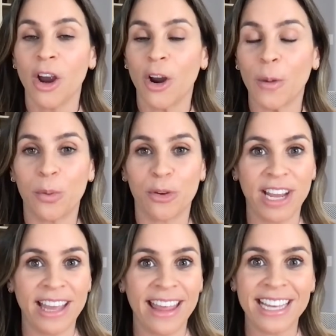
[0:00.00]
Her
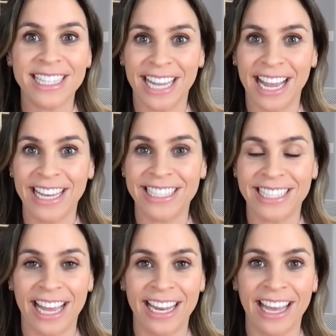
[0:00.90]
breathing stayed
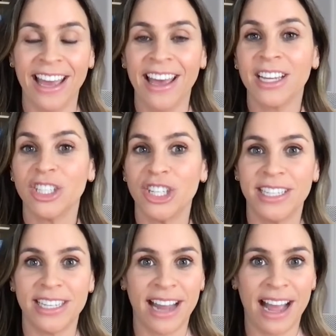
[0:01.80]
steady. She
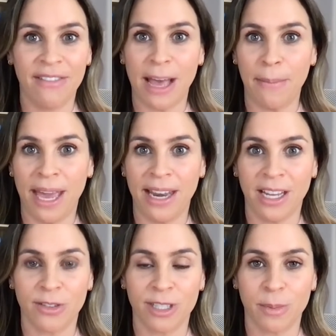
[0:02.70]
didn't have that
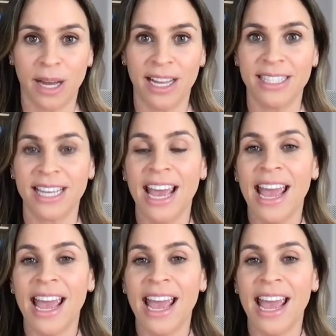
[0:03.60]
panicked response.